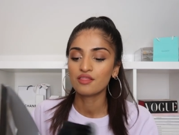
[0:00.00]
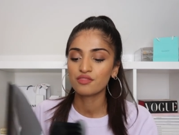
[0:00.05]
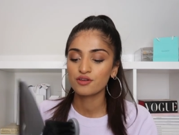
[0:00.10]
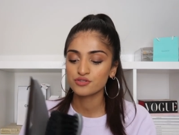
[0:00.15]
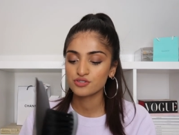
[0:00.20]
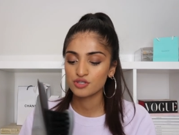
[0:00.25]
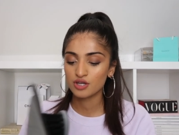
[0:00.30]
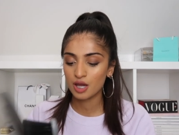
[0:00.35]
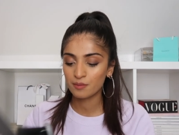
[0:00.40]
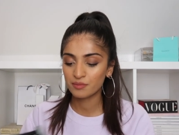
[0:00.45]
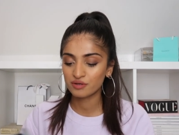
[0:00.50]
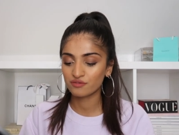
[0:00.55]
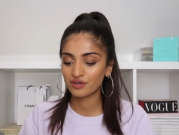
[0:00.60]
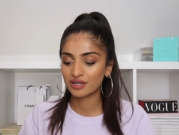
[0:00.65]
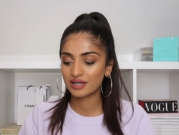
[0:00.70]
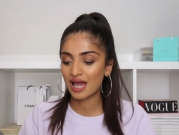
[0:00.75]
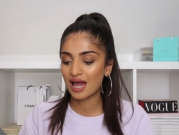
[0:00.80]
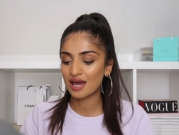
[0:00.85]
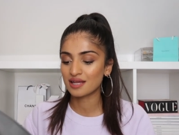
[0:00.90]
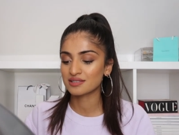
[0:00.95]
Those will come in
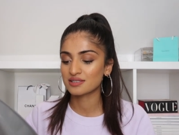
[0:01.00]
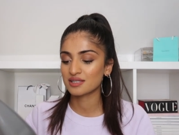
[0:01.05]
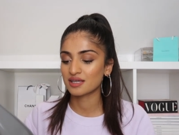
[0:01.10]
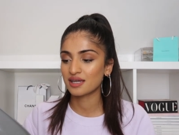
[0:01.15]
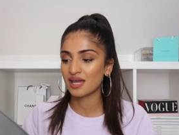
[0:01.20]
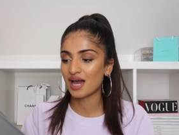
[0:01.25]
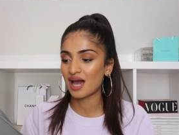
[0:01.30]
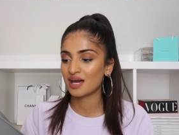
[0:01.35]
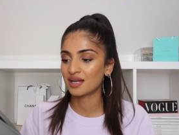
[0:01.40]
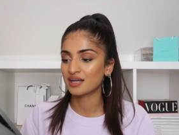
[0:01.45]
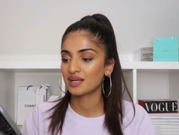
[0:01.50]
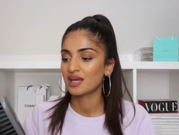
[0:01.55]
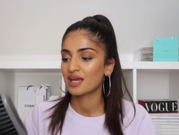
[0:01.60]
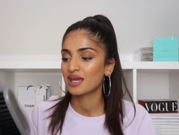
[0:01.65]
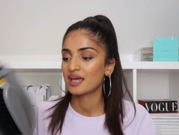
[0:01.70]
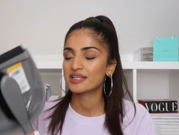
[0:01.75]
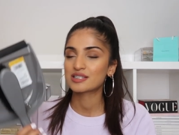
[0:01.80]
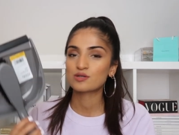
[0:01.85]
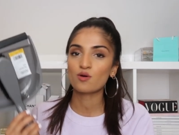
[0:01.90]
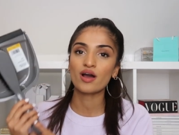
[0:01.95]
really handy, and
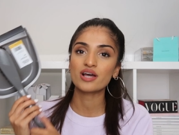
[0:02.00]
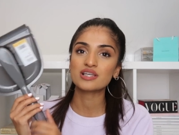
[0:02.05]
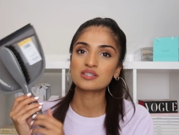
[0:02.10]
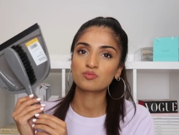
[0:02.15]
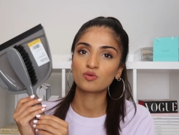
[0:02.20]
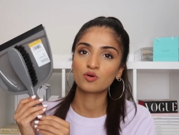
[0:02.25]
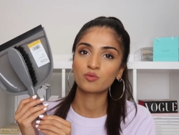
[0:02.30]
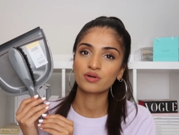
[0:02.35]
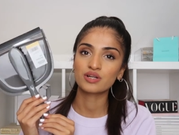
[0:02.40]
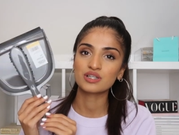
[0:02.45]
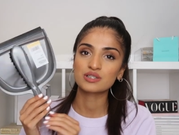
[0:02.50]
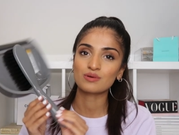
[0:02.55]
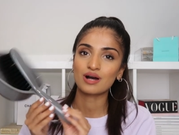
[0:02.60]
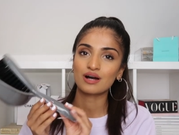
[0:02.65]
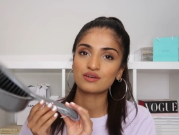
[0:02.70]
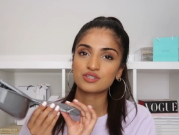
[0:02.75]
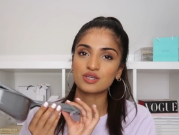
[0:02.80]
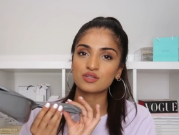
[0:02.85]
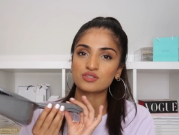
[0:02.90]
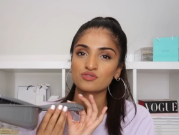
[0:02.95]
it's quite a small one as
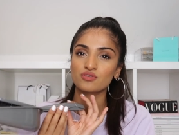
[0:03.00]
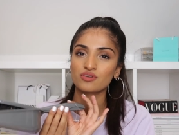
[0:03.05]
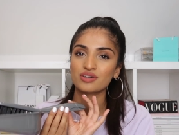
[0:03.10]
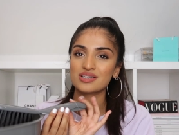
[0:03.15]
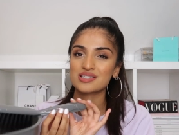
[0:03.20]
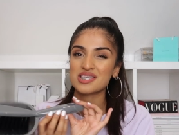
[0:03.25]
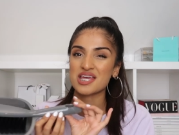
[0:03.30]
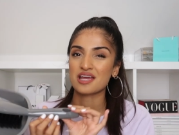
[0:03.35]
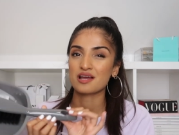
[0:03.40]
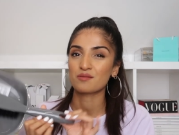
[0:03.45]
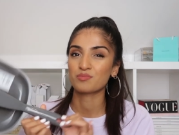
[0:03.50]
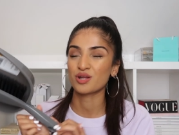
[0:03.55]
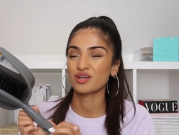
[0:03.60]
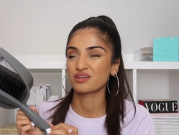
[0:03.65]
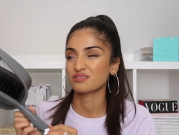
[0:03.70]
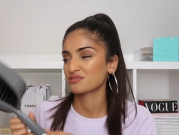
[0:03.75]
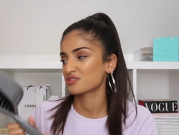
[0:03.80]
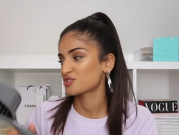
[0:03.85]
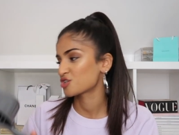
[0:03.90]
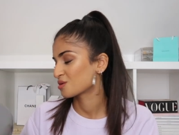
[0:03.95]
well, so it's not gonna take up
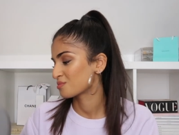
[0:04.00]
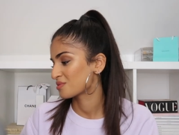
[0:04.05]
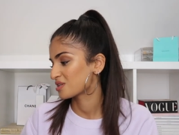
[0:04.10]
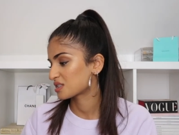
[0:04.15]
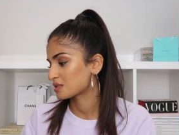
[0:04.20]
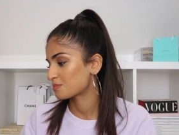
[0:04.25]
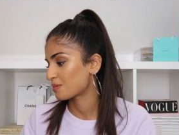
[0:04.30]
like too much